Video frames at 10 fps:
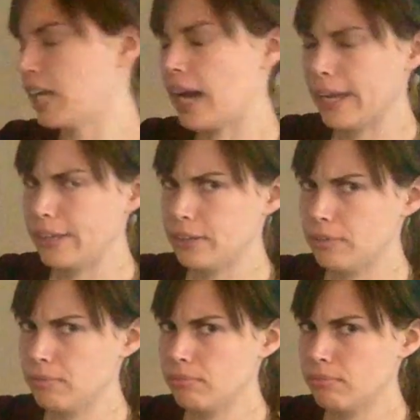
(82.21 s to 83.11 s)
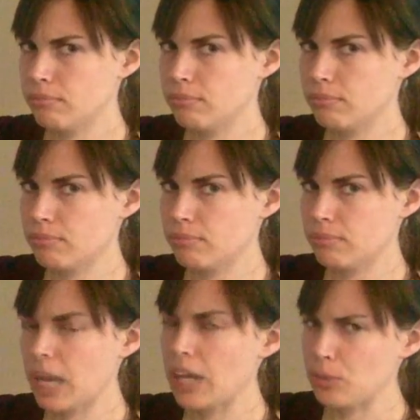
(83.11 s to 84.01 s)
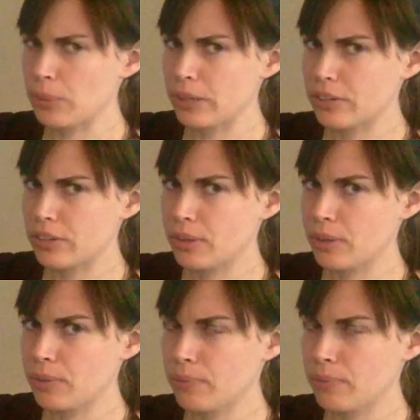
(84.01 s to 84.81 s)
Guide. Guys works too, though.